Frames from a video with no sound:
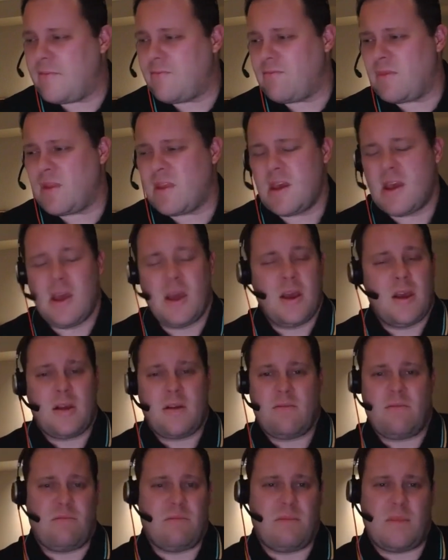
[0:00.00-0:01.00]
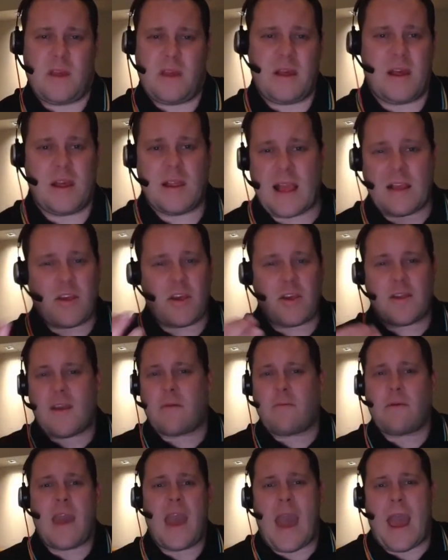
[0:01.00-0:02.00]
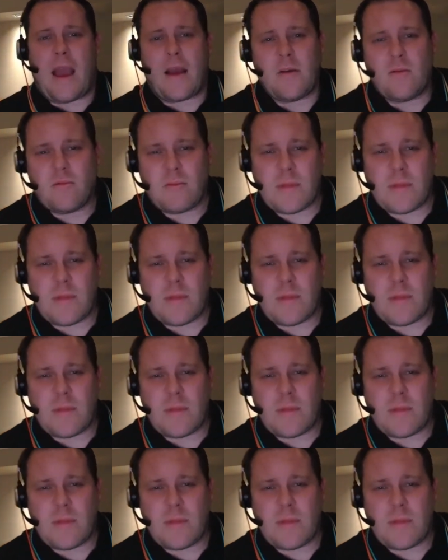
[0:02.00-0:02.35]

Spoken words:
and they just don't care.